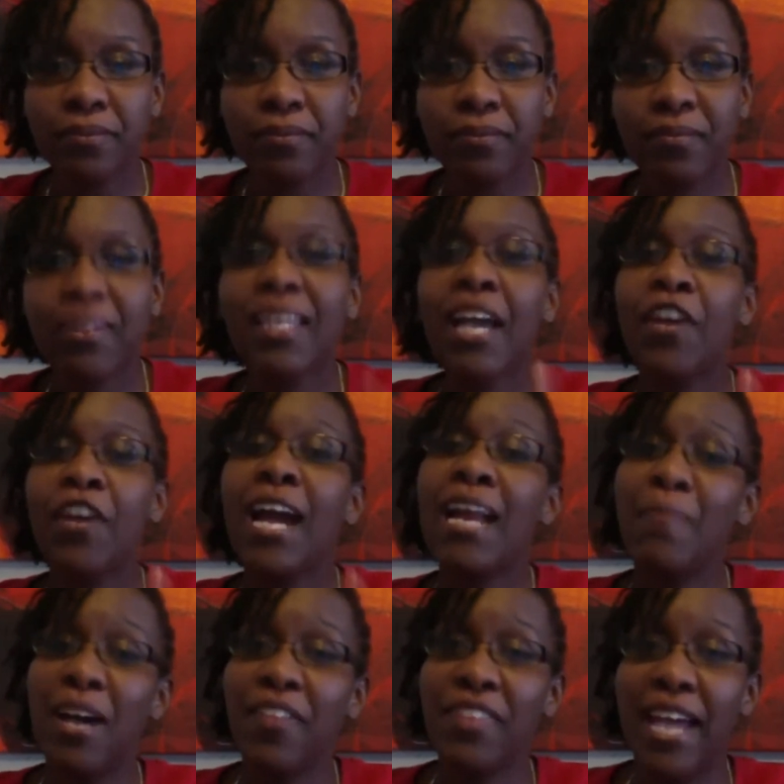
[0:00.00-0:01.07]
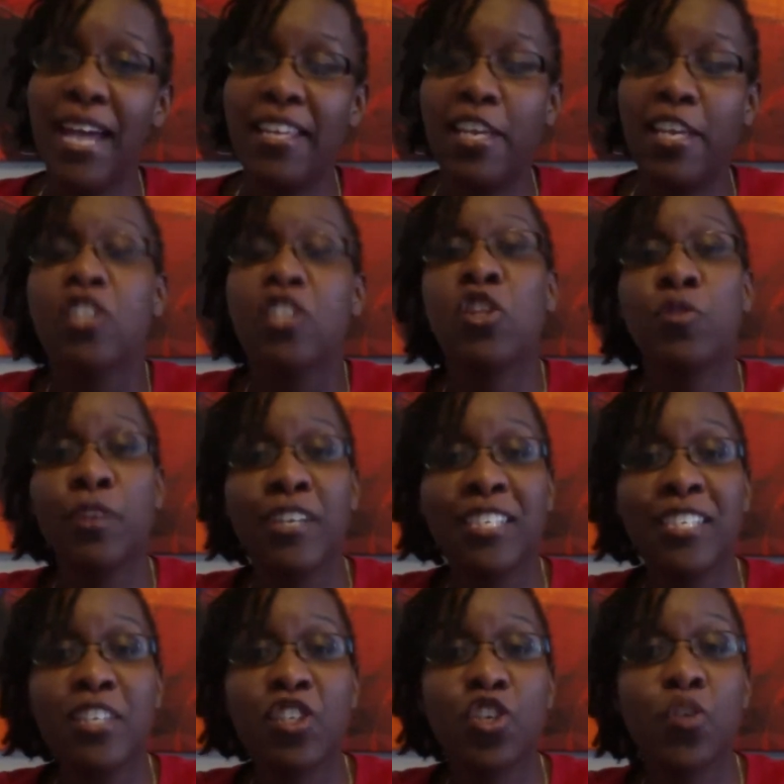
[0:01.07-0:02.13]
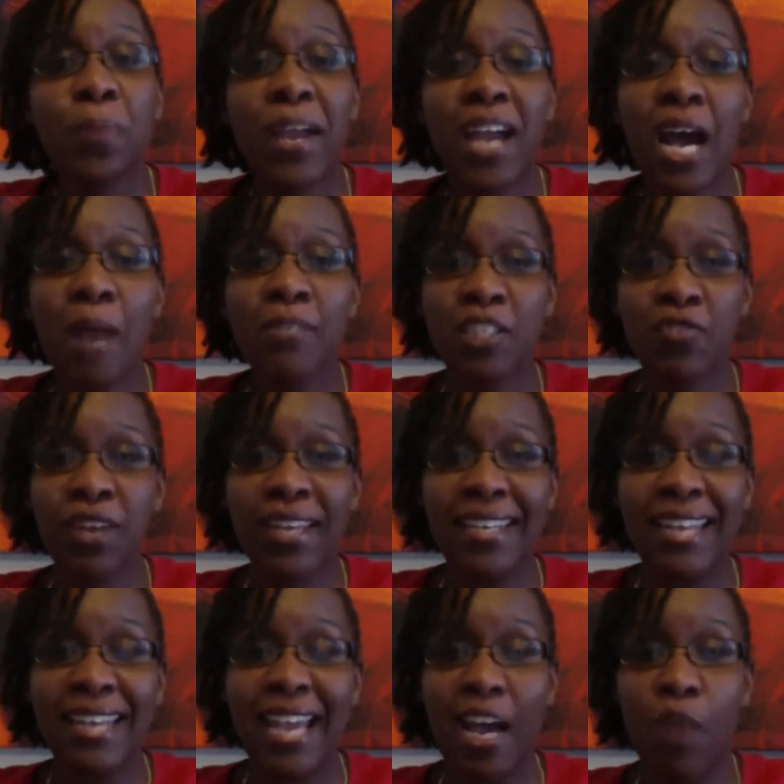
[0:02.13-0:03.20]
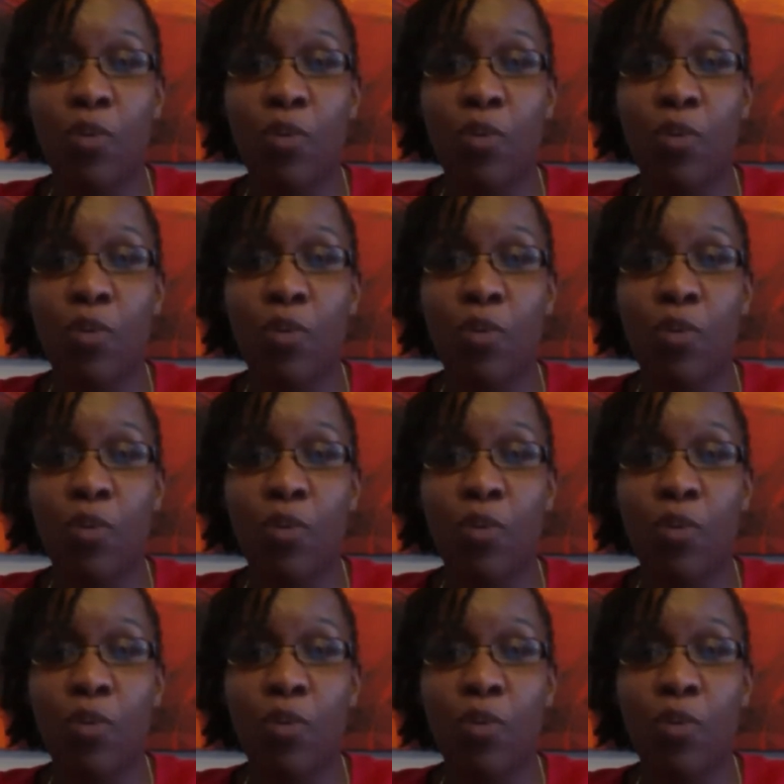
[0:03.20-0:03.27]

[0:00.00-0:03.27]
I forgot about that. So there is a 2-pay option right now,